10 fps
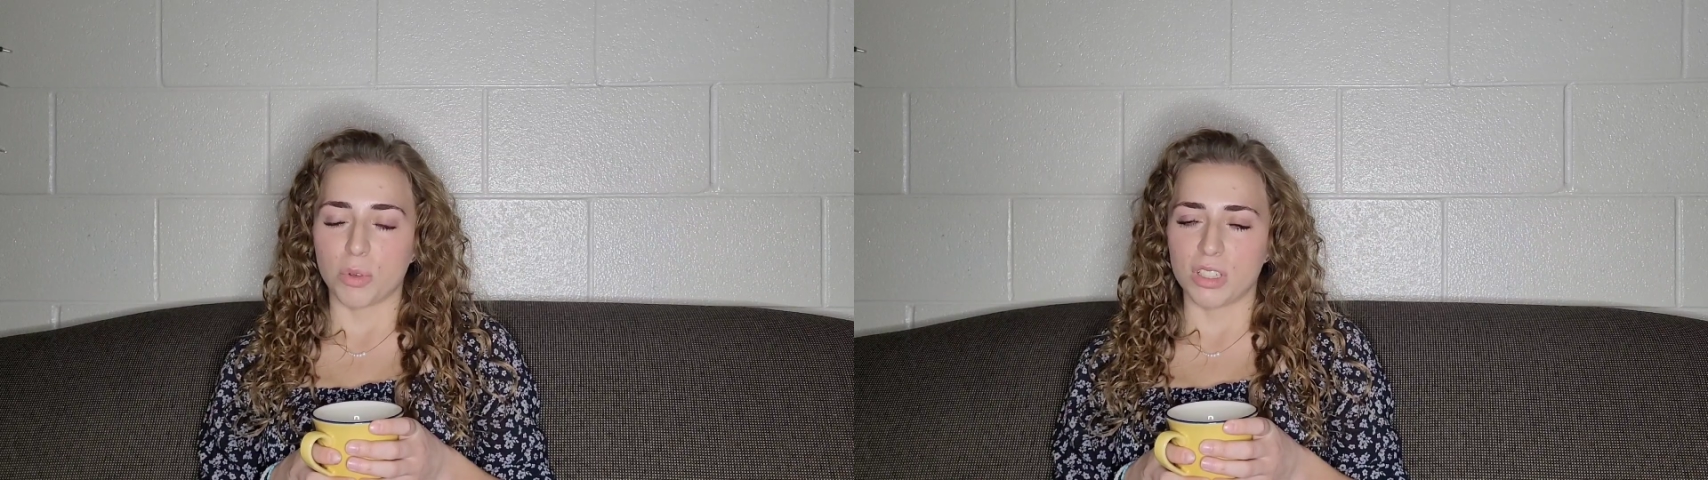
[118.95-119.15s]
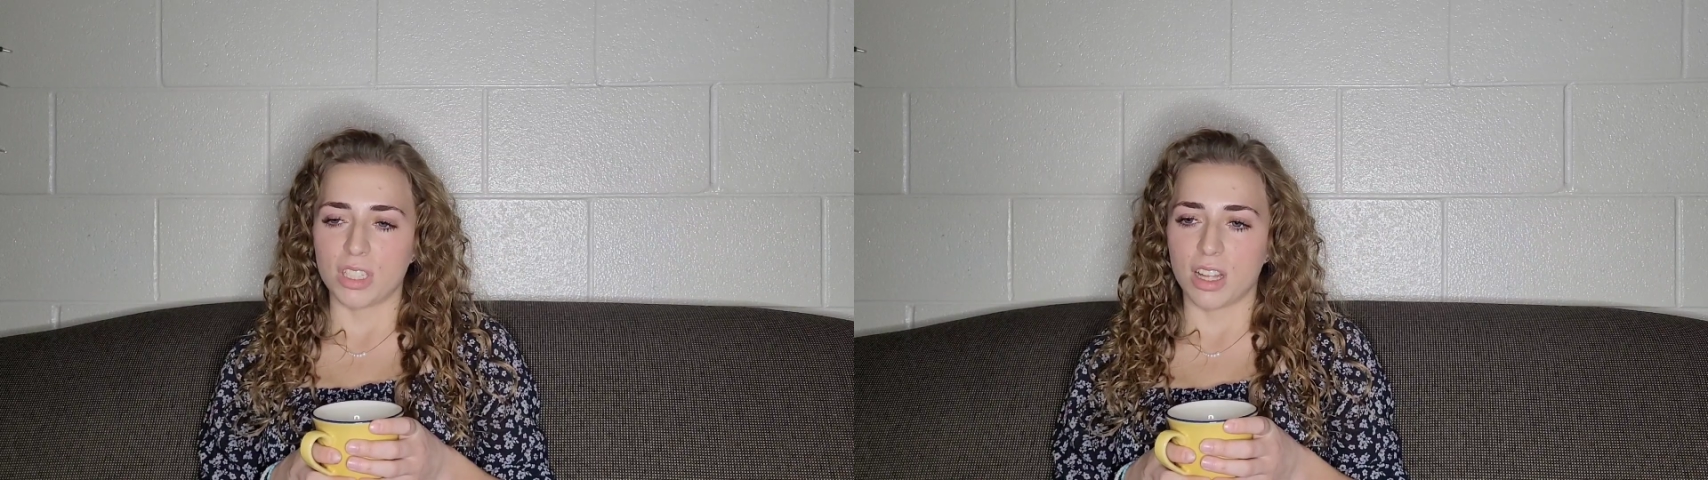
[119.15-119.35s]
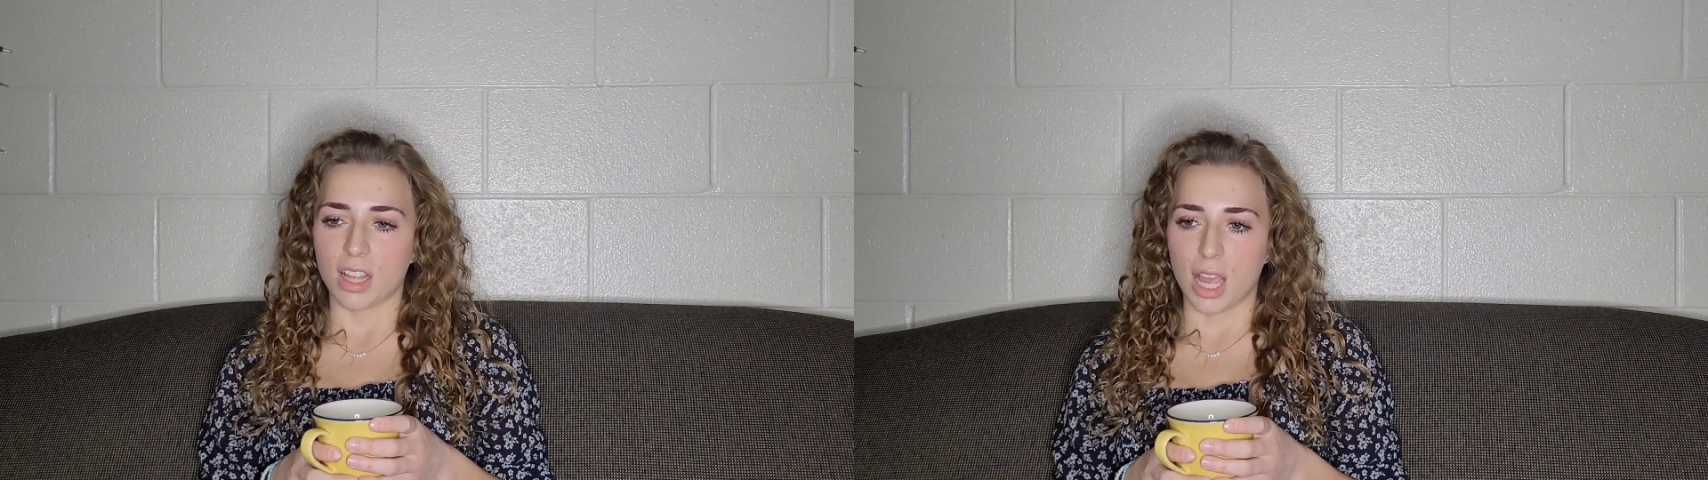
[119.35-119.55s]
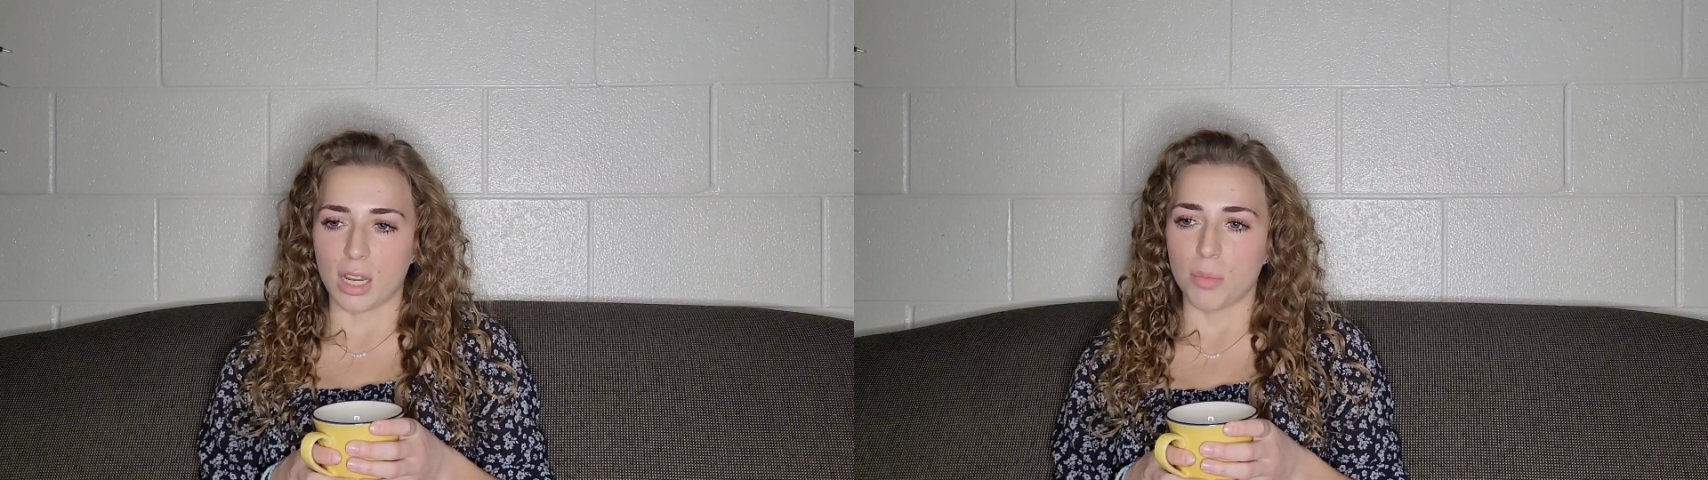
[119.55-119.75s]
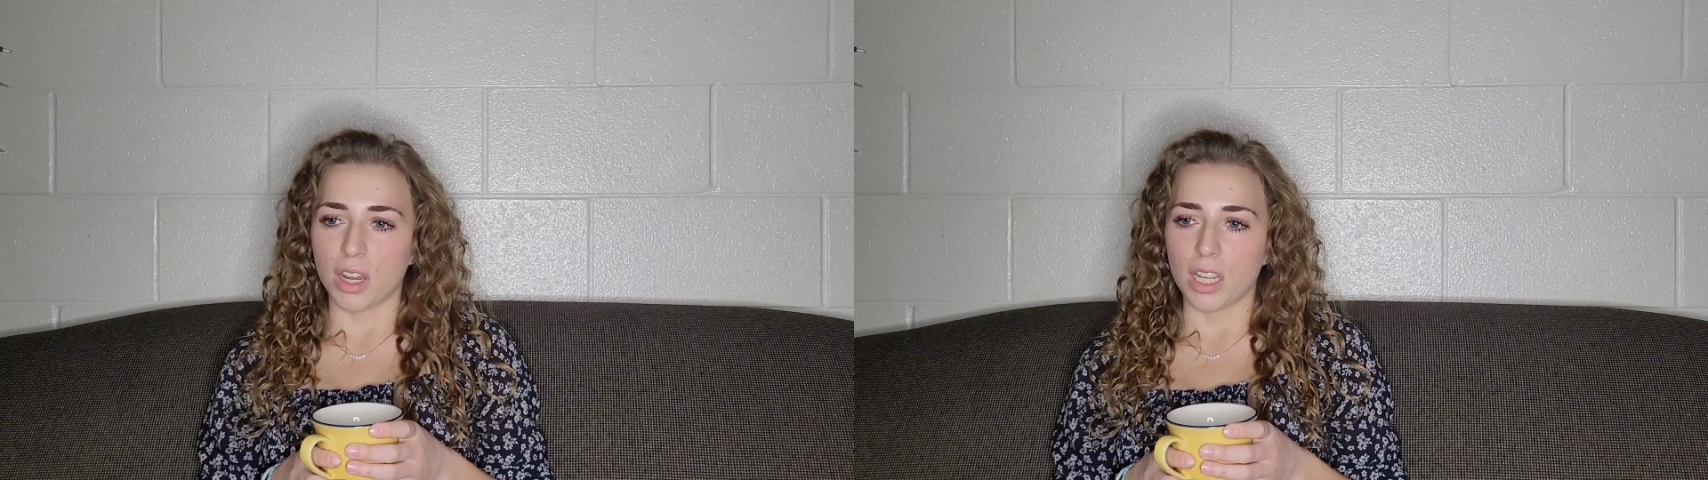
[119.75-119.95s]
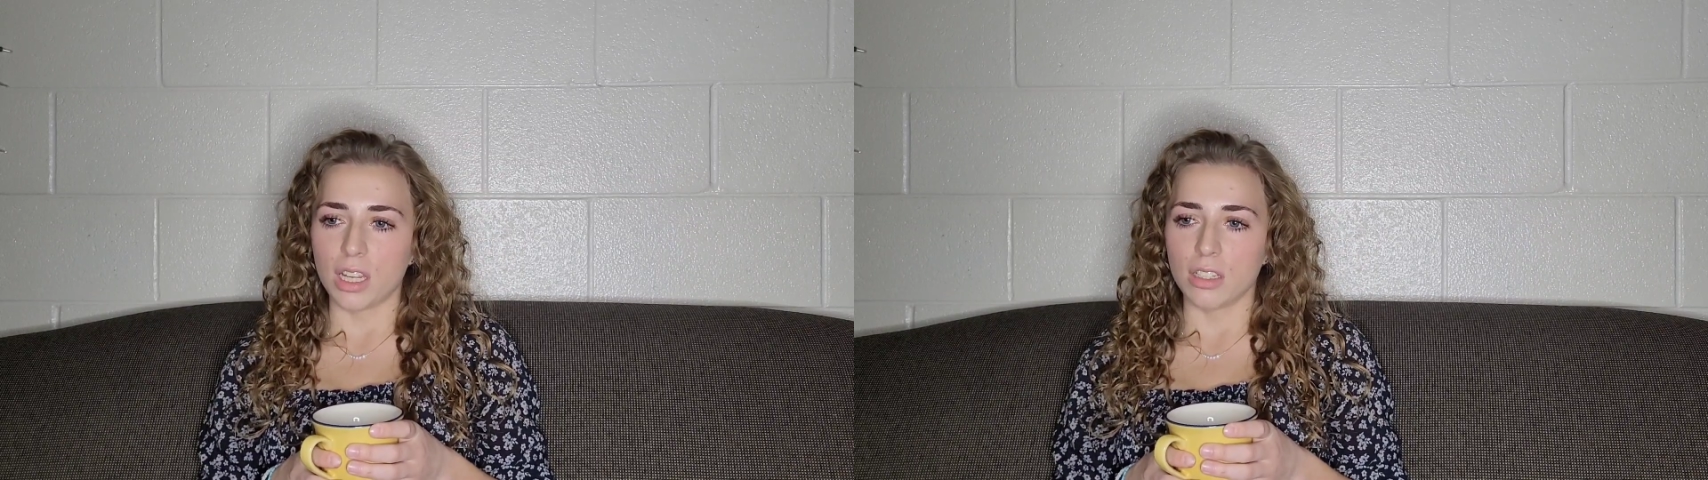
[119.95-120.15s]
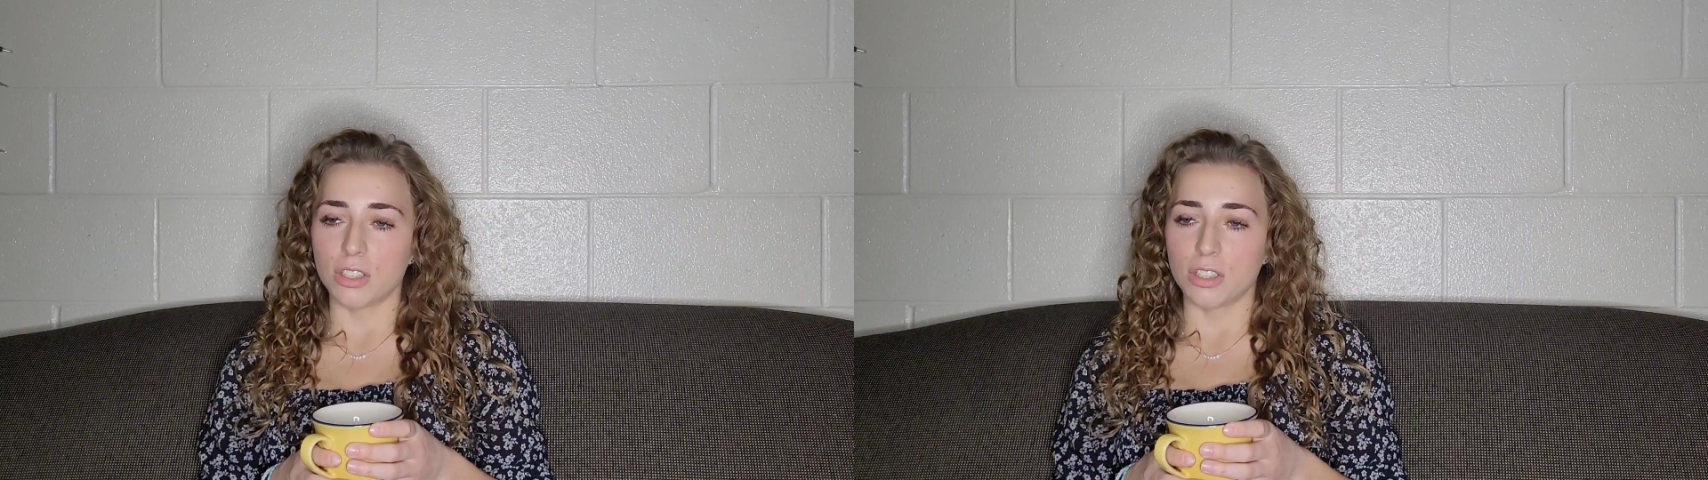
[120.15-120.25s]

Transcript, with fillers: going to tell anybody